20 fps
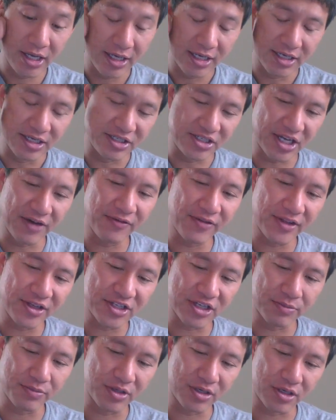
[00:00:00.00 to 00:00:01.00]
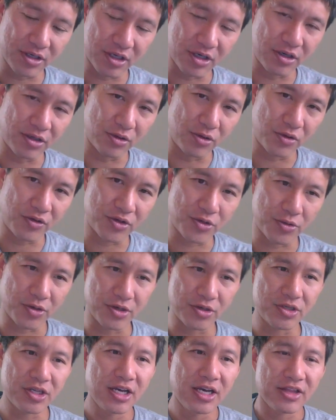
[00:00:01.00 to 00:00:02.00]
definitely something to go look
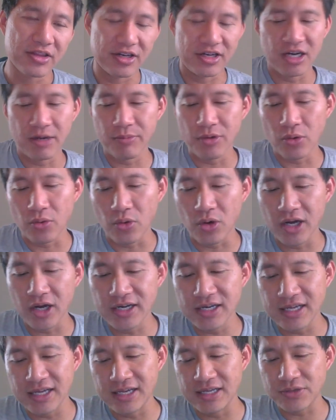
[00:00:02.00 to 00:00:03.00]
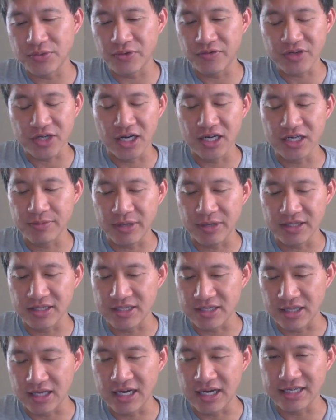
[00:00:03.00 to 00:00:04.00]
towards. The number one is, we've talked about
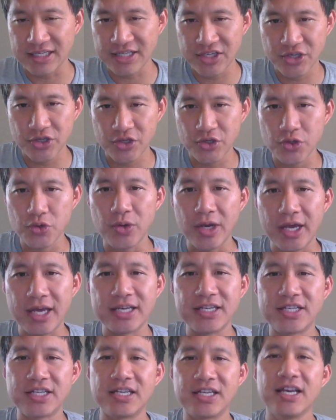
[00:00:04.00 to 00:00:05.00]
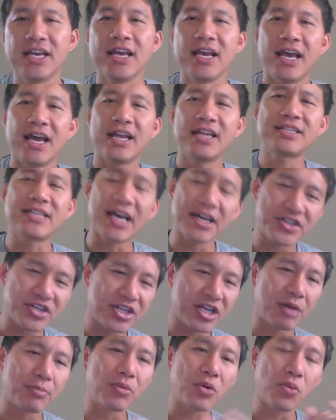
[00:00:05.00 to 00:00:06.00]
this a lot, Q N T, and it's
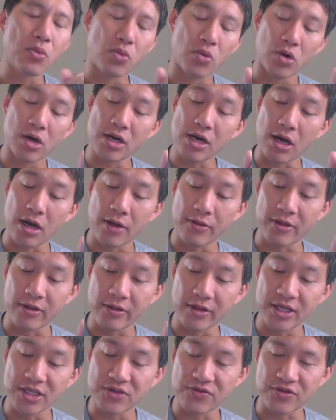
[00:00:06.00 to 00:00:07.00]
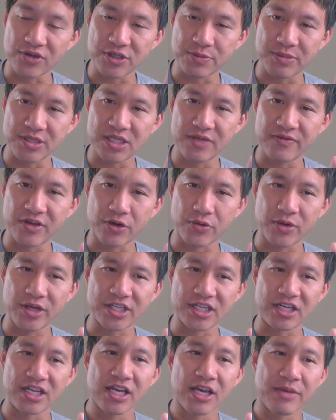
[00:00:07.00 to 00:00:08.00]
actually number one on the list for a specific
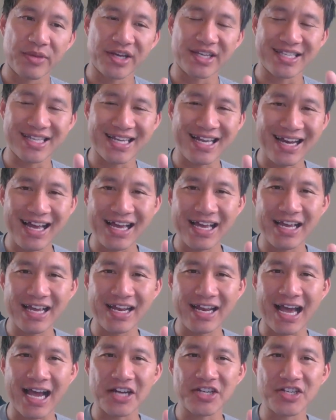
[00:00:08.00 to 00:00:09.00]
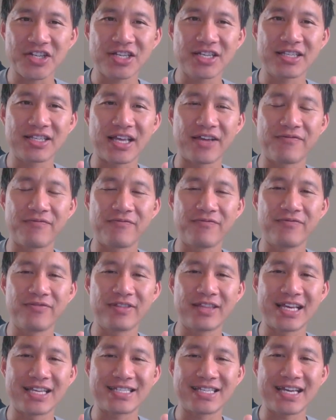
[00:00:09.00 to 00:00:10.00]
reason, because it, it actually, they
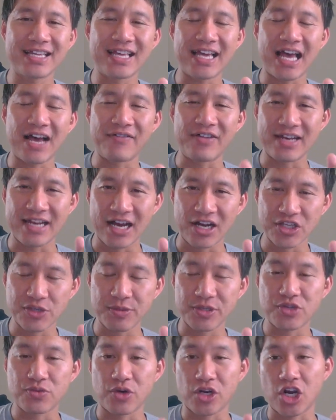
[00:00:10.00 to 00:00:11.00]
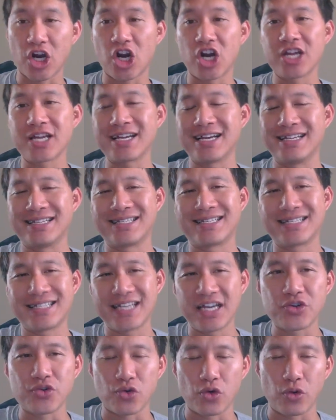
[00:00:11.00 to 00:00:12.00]
they say they have announcements regarding a
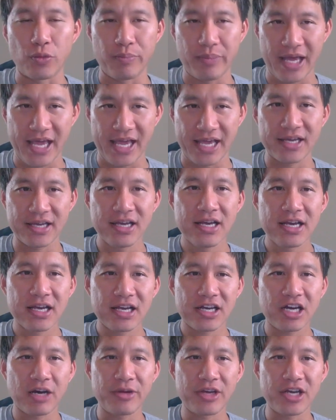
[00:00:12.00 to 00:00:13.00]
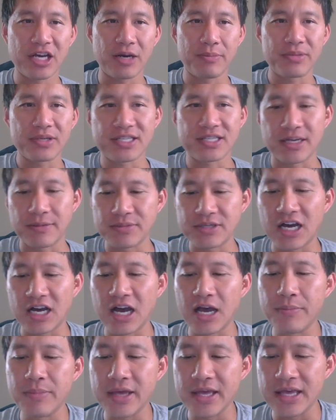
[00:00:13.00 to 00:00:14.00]
central bank coming up
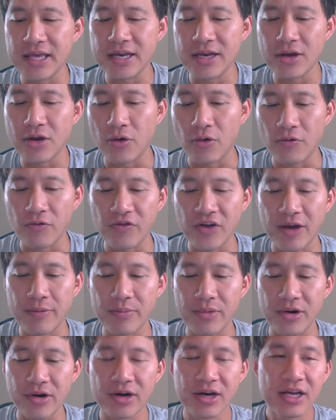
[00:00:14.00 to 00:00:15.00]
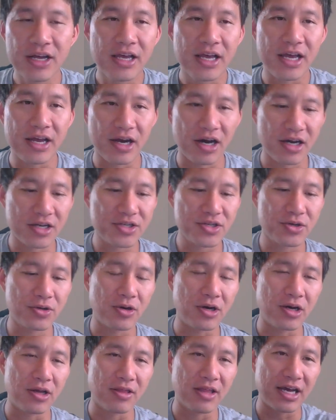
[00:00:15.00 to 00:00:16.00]
sometime in November, and
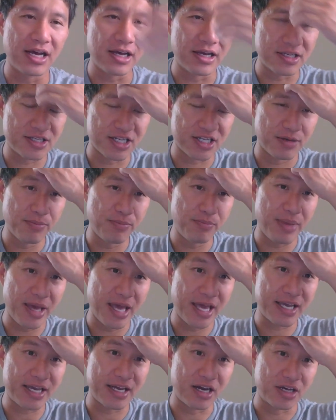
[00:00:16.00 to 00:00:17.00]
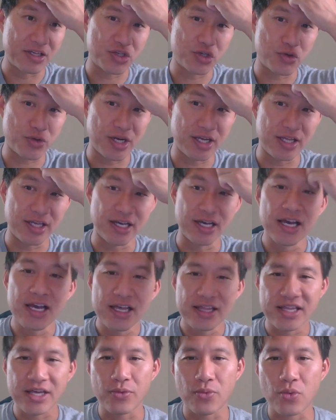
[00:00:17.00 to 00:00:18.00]
also a lot some bank in Australia.
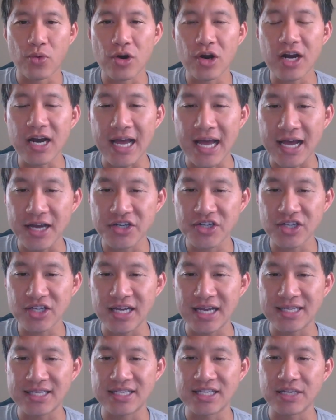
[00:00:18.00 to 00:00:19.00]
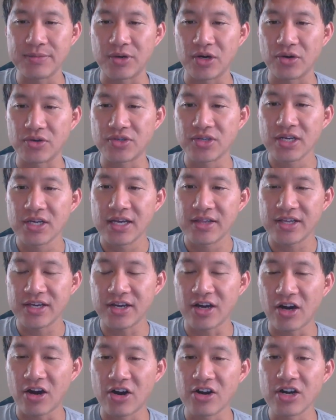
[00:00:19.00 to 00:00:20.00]
They were actually at SIBOS. They
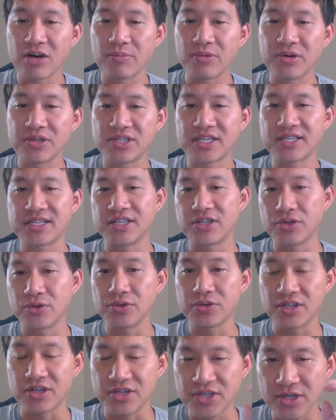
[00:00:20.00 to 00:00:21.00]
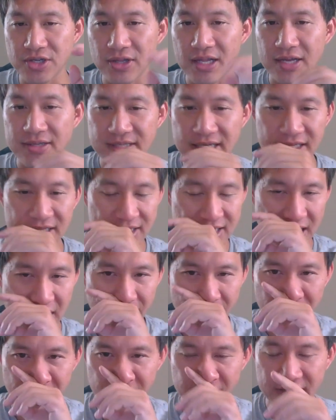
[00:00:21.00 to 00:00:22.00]
are number sixty-two. They're still outside the
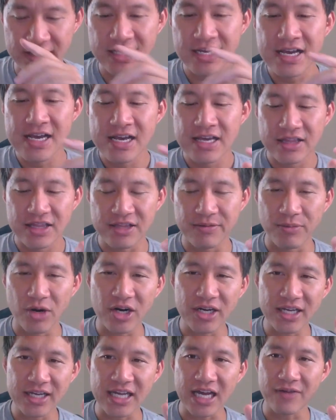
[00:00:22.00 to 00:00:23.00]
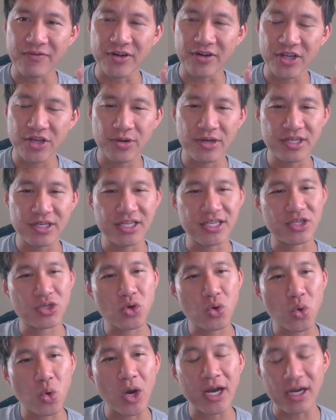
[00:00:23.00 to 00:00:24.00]
top fifty. The market cap for Q N T is
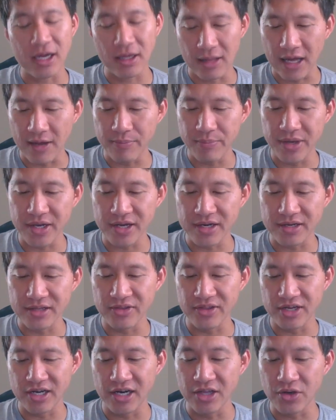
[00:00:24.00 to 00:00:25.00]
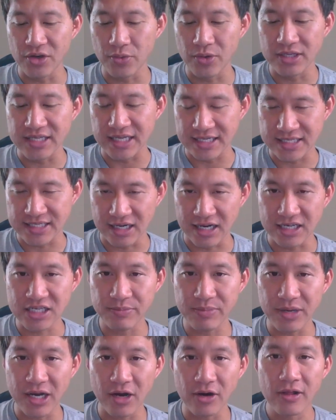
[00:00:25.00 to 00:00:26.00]
quite a lot bigger than the other ones I talked
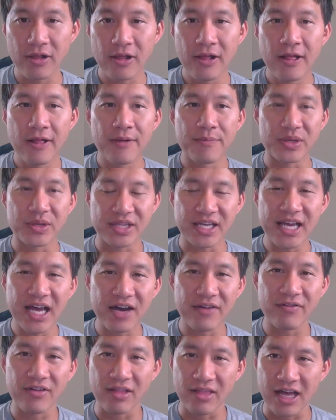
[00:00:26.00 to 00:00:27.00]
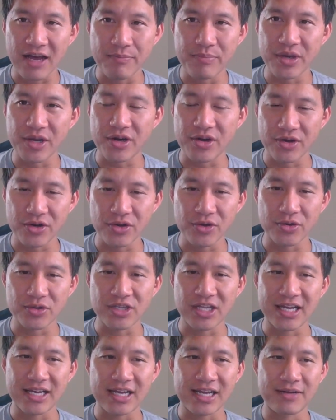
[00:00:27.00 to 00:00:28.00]
about, but they have a lot bigger news. Like,